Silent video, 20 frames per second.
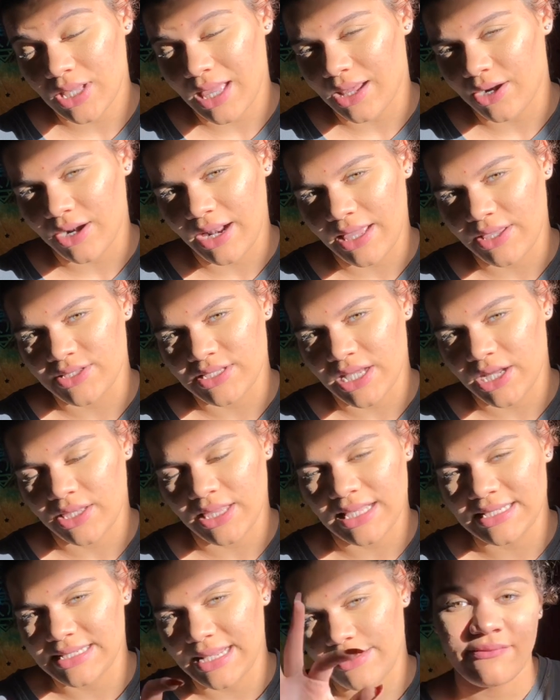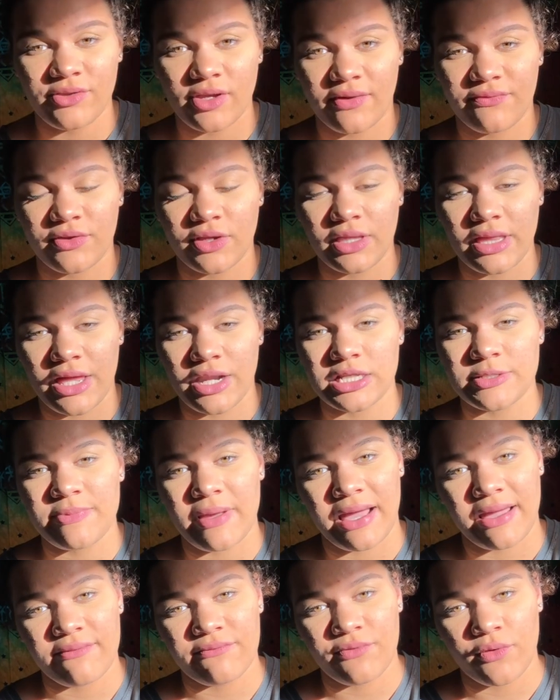I don't know how you say her last name. After a few letters
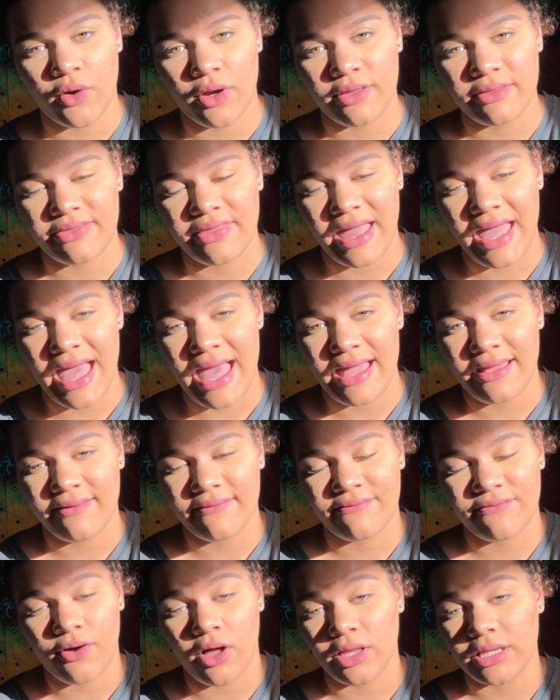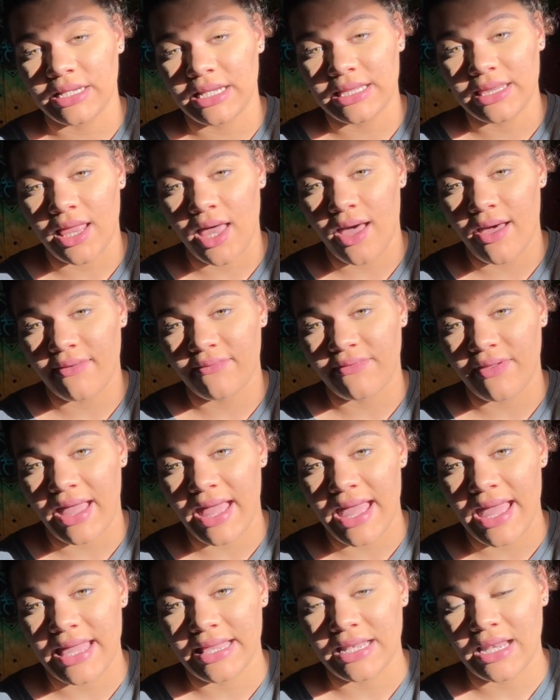back and forth, they had fallen in love
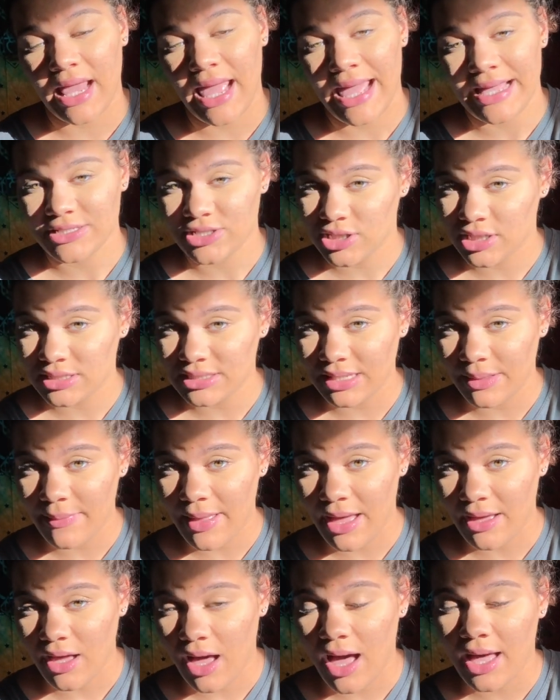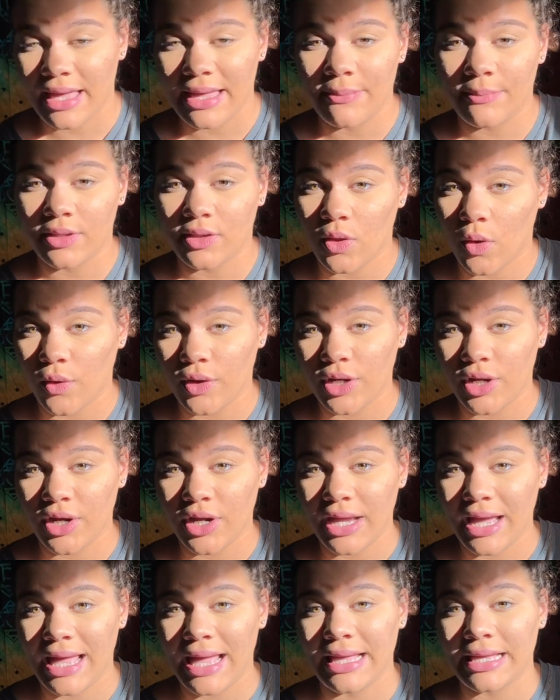and Angela somehow got him a lawyer
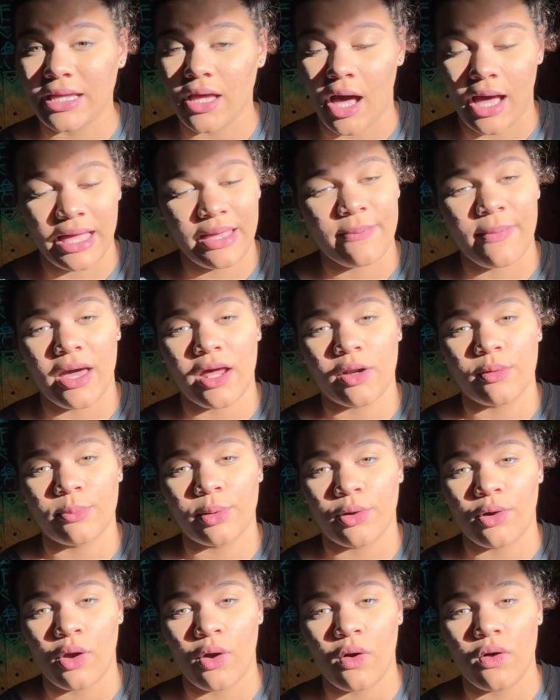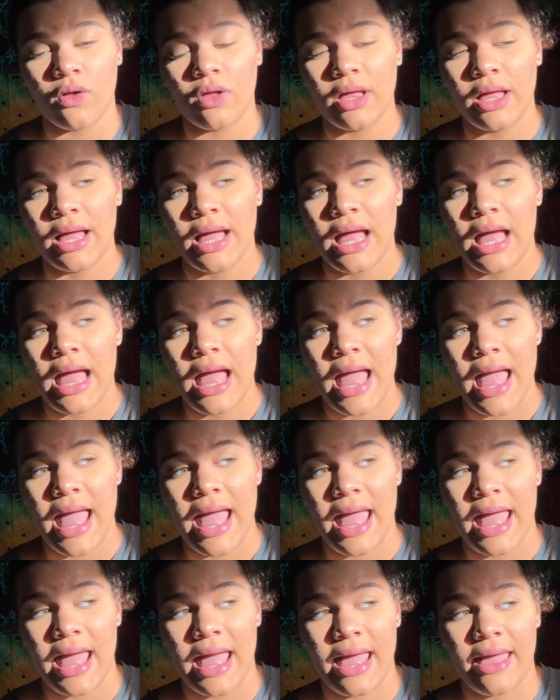and got him out on parole
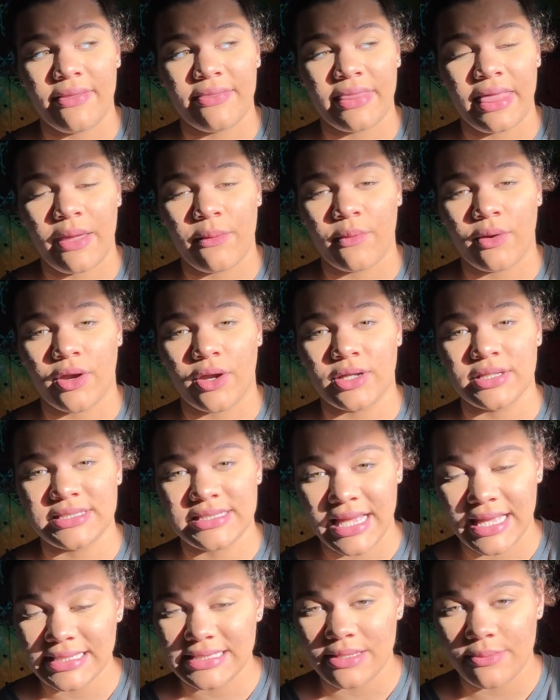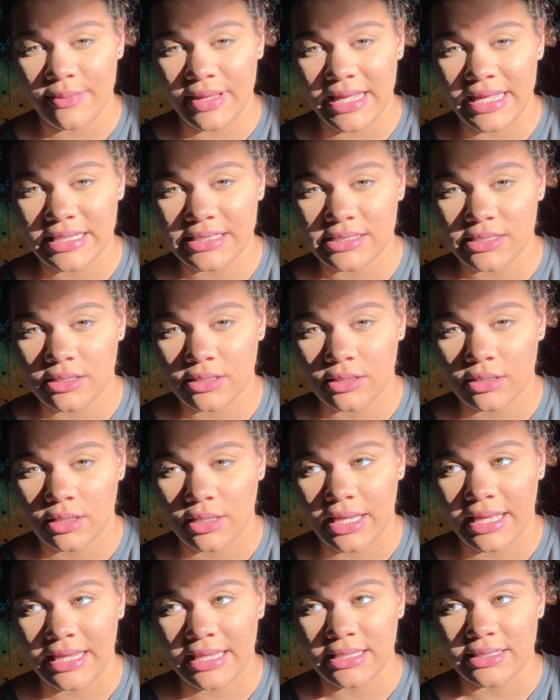and they were set to meet
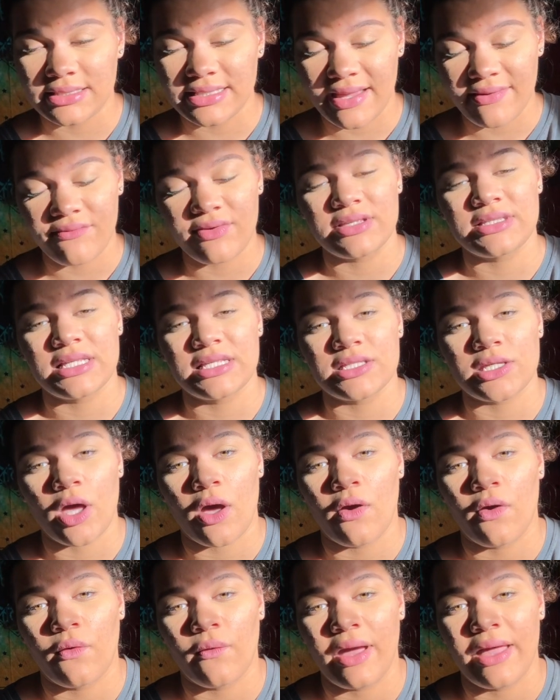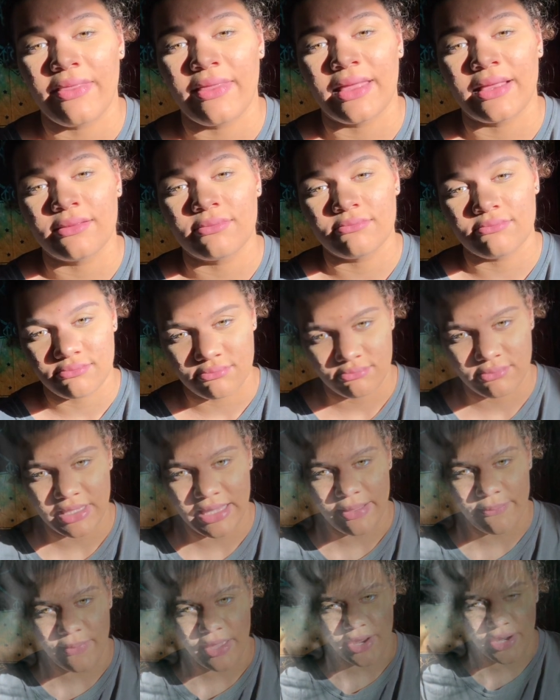in San Francisco and then
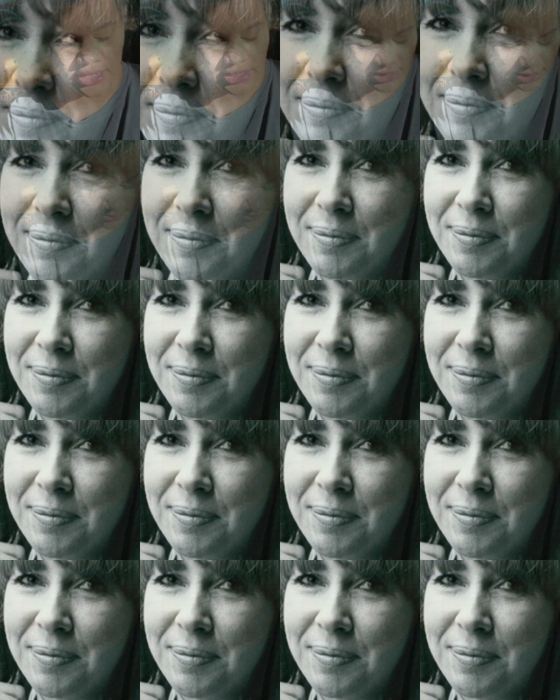get married.